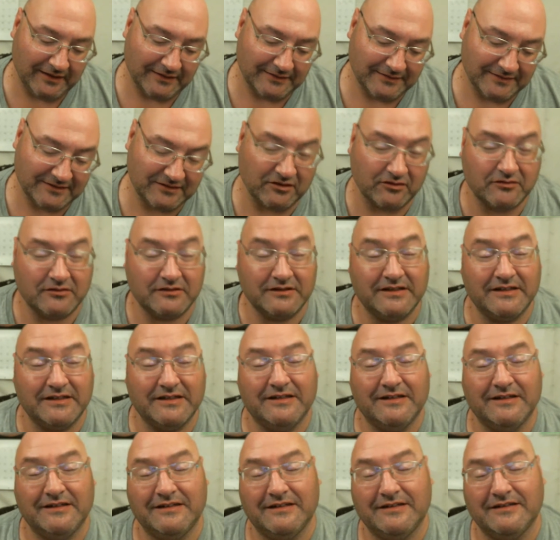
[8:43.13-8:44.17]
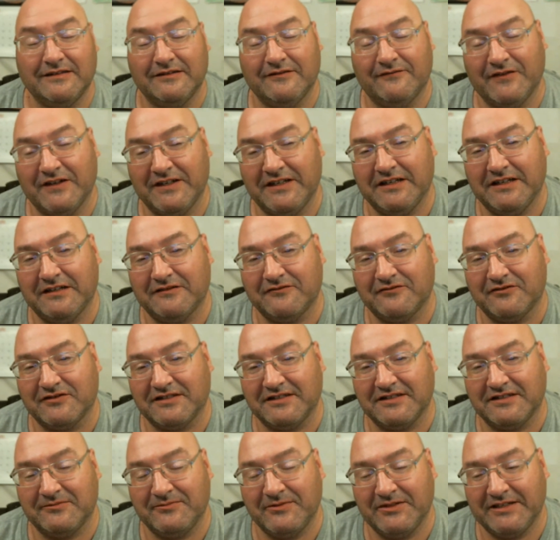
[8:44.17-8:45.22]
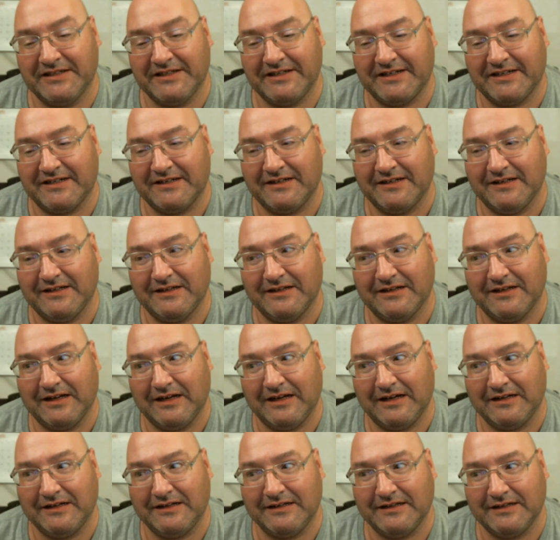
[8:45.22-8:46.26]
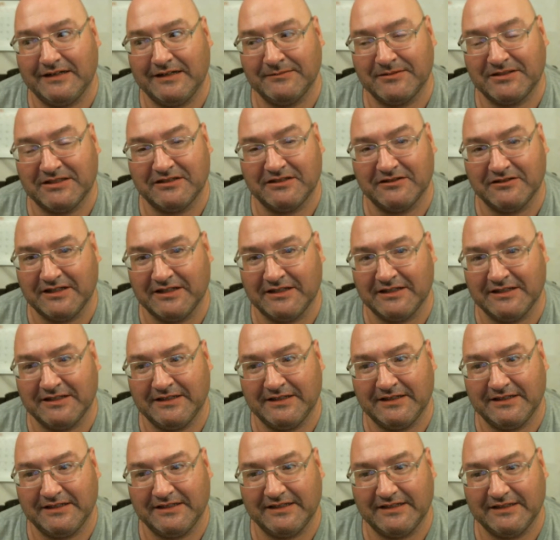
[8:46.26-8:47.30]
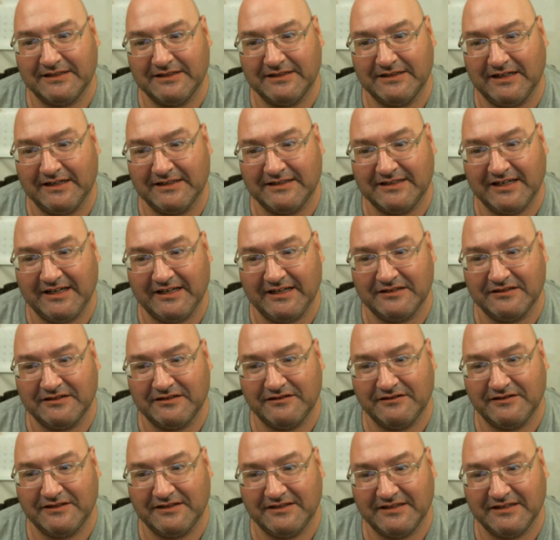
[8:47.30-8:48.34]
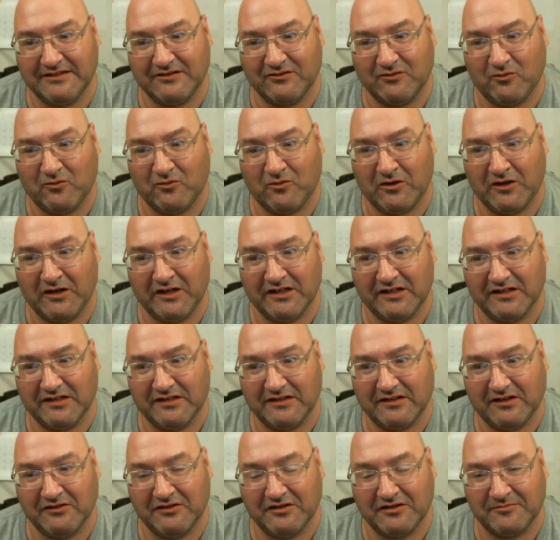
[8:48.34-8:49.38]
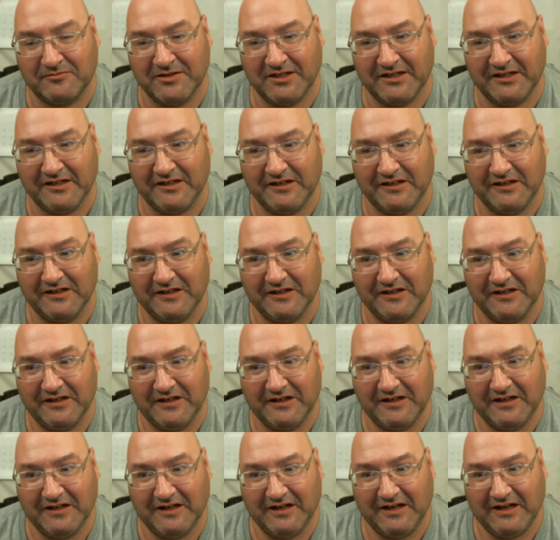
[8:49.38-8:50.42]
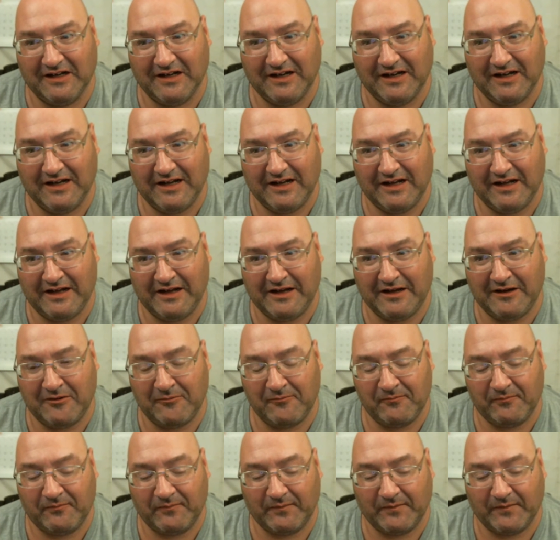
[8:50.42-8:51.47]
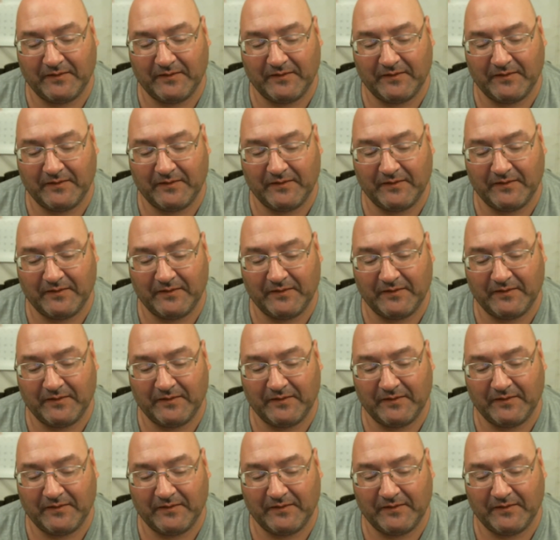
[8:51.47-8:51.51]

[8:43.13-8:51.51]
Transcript: So the videos will still be there. I'm still gonna attend to the Discord a little bit. Um,